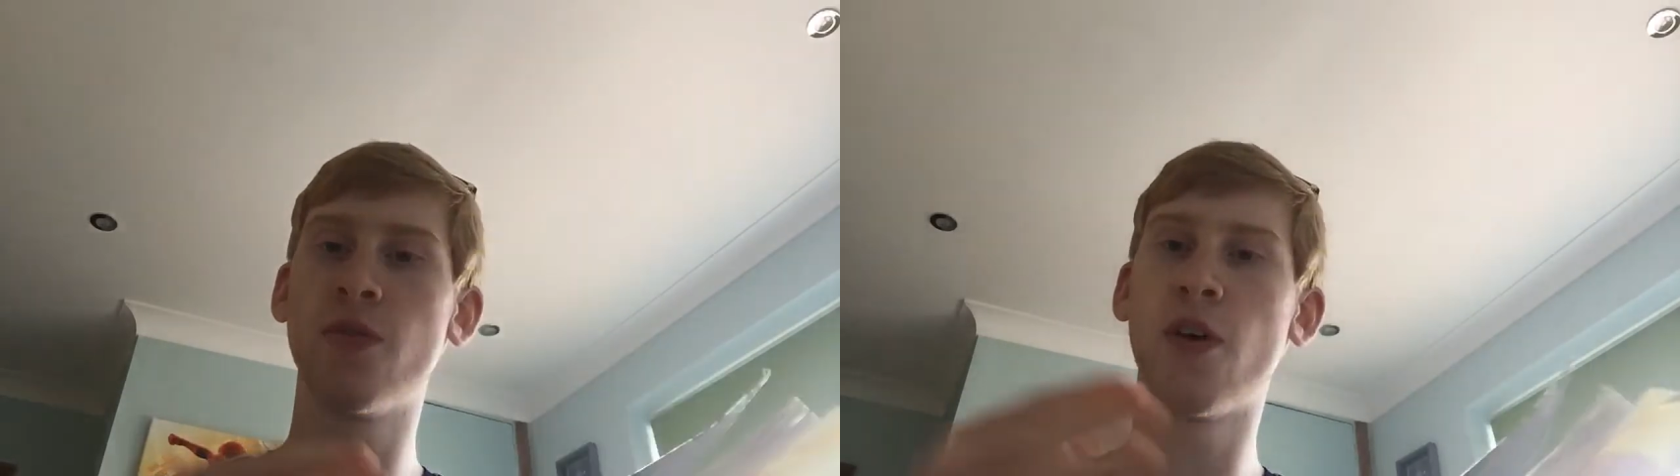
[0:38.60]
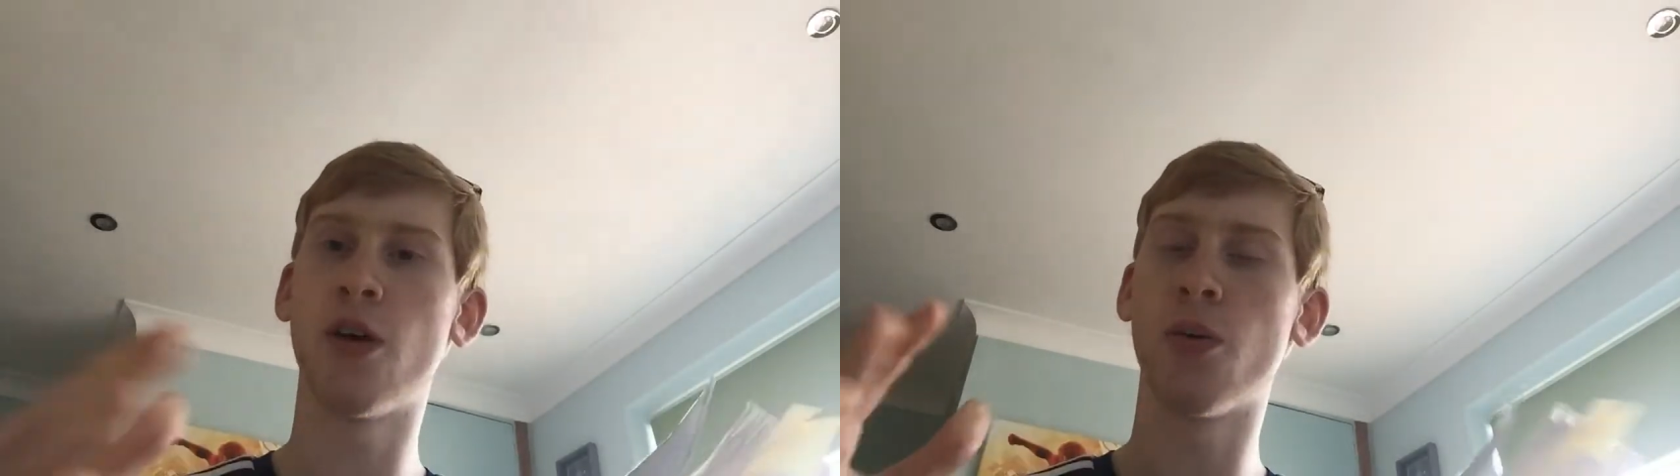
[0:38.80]

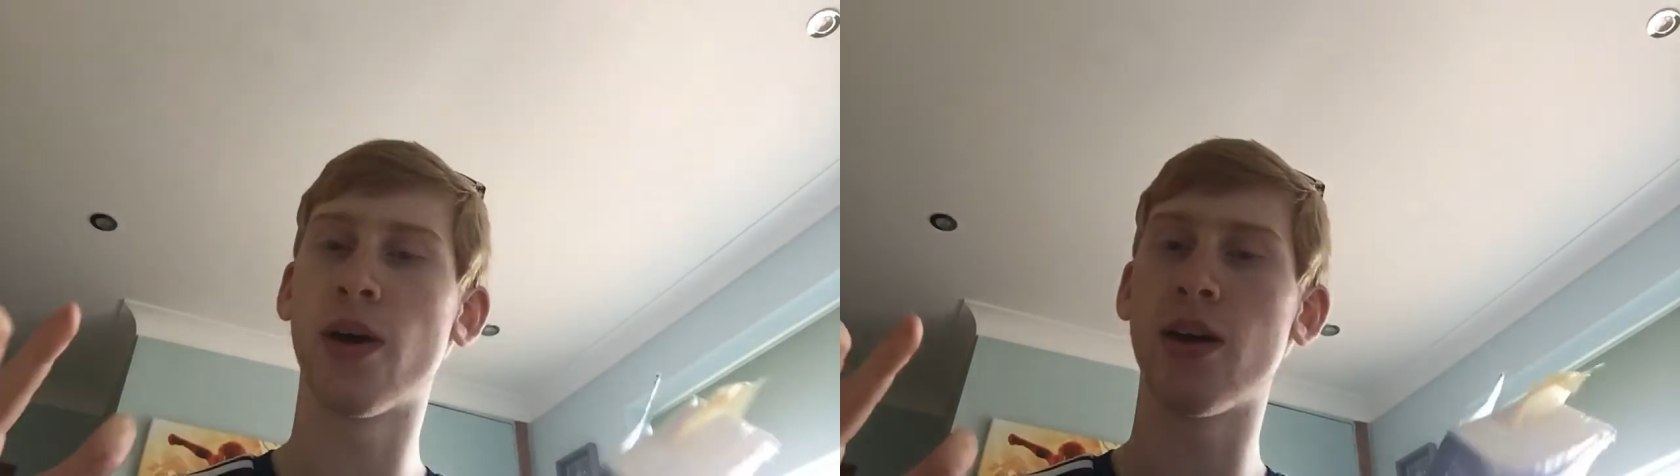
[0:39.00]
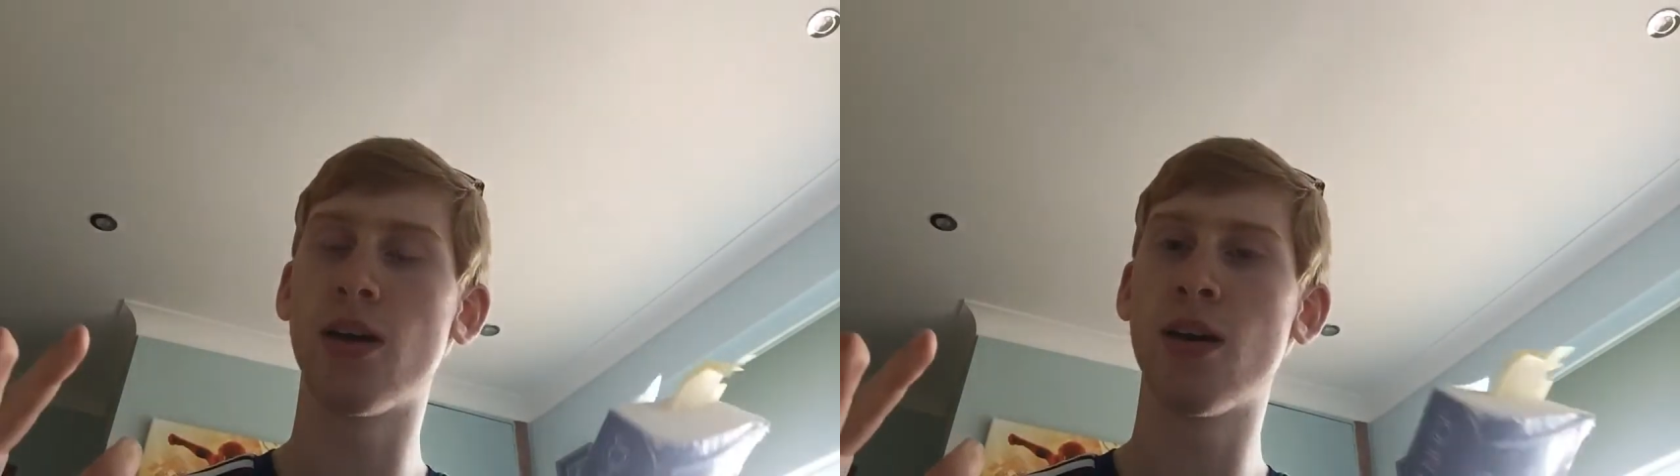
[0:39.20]
far
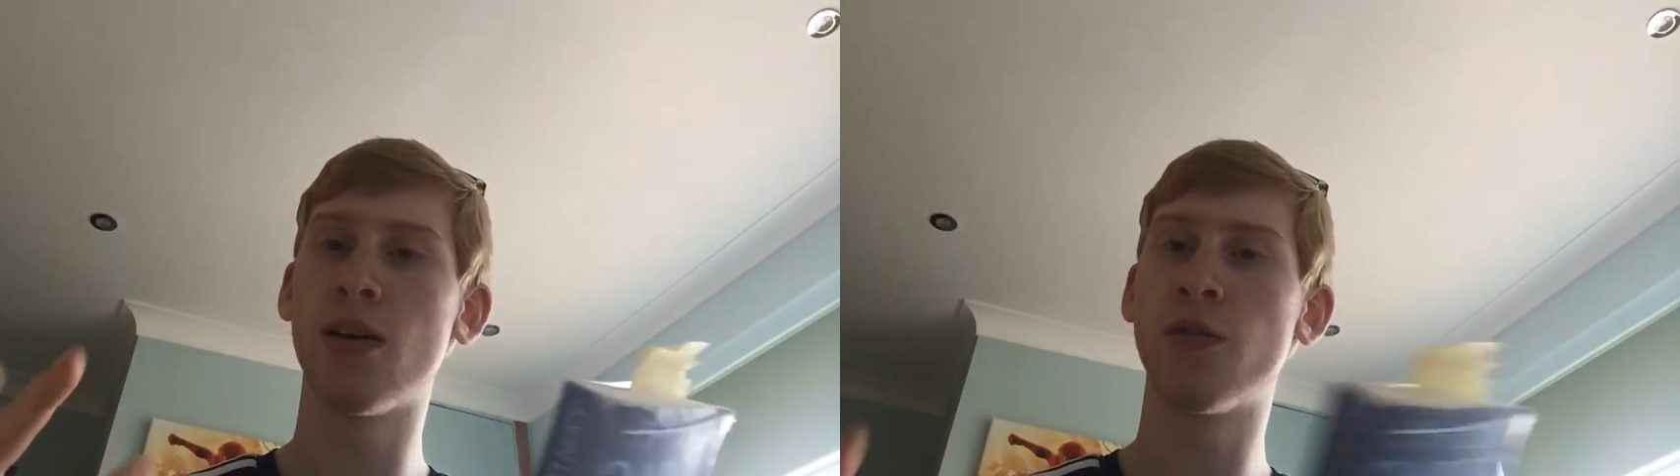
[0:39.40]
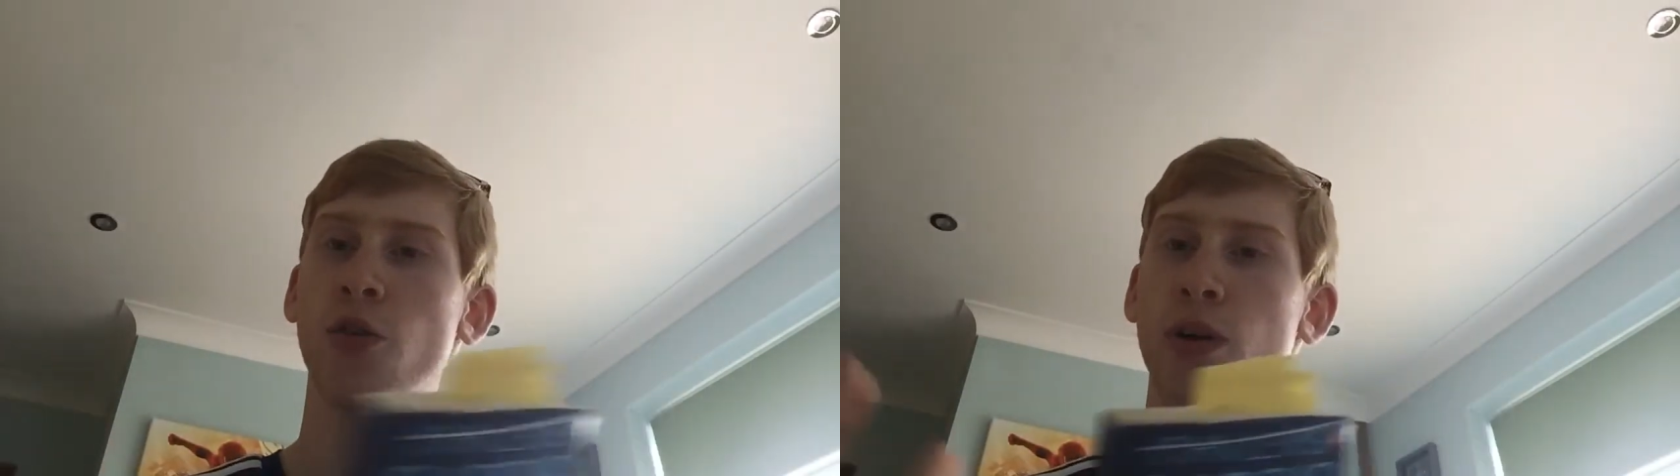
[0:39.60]
away
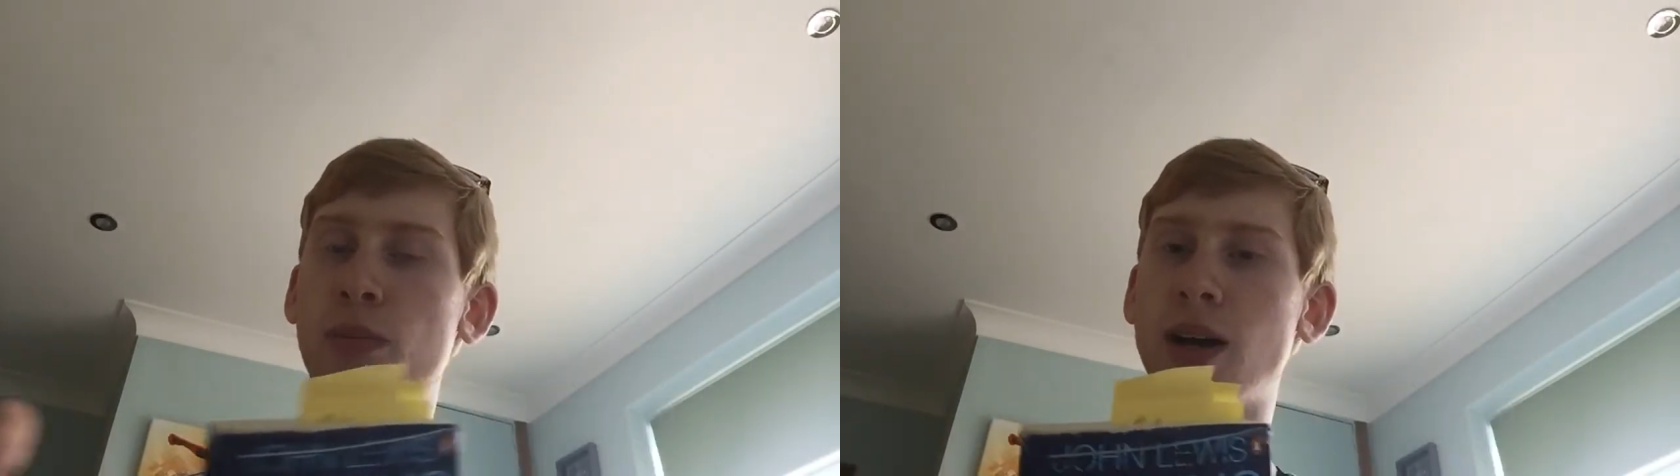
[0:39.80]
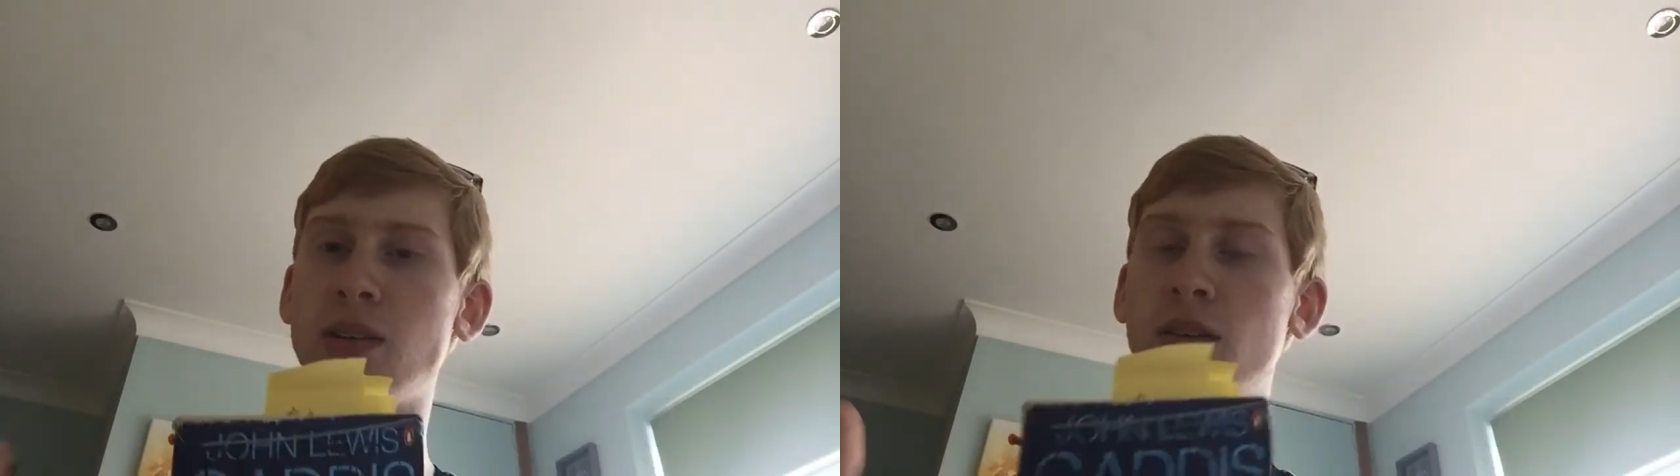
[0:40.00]
foreign
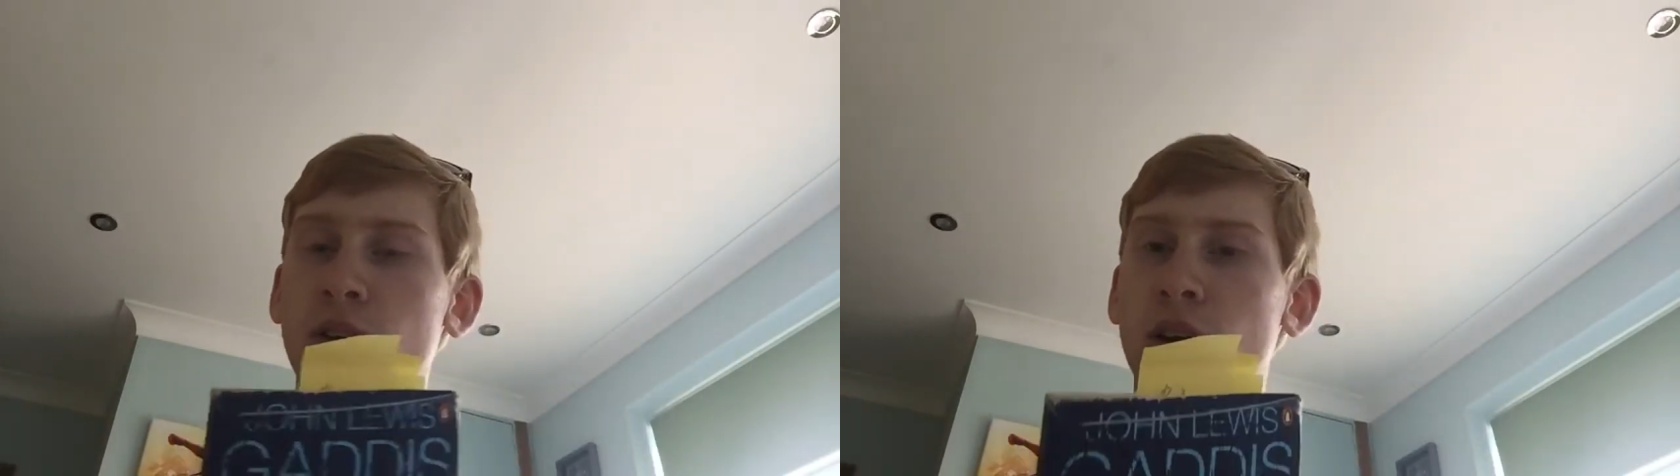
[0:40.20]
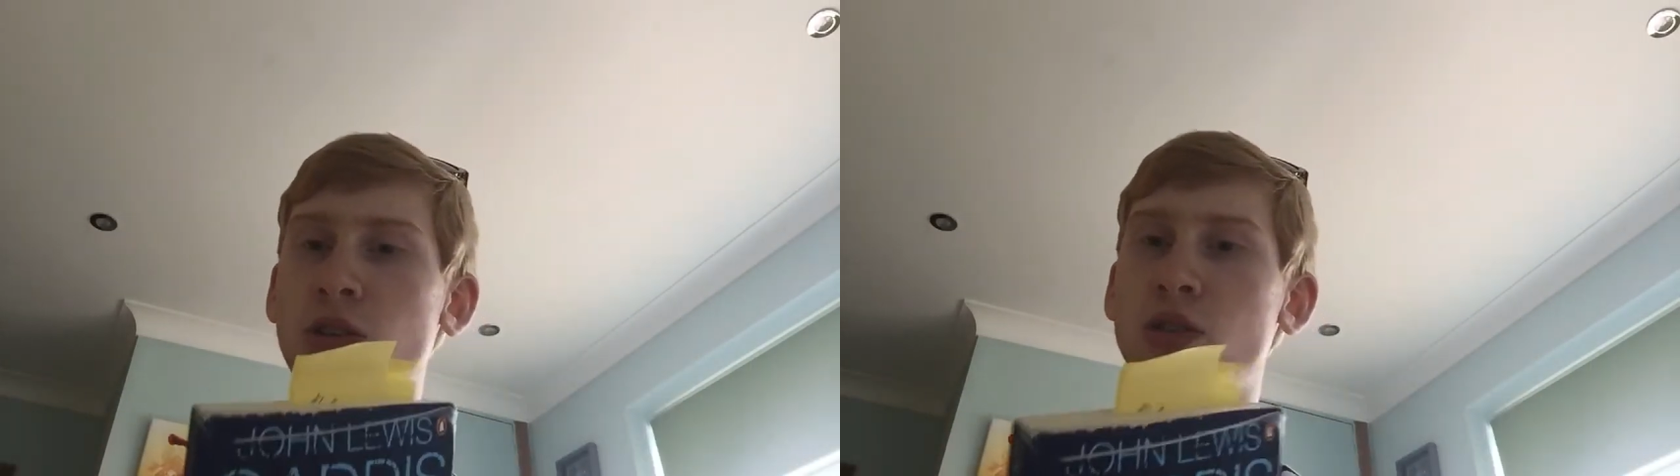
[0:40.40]
impacts in other
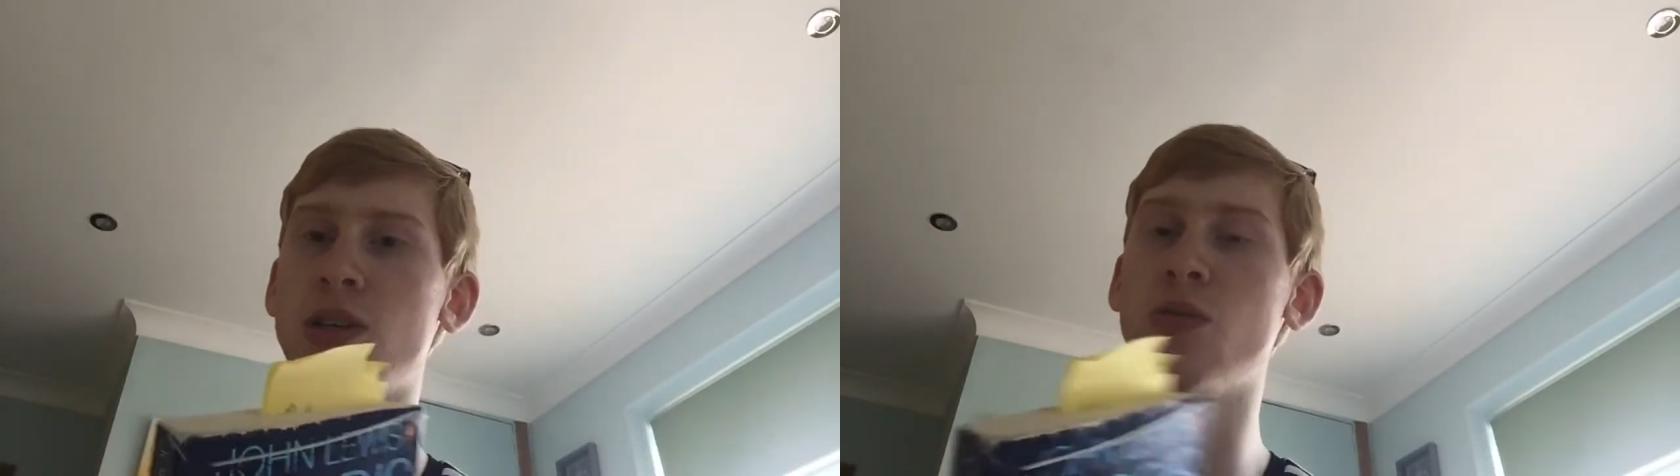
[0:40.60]
countries,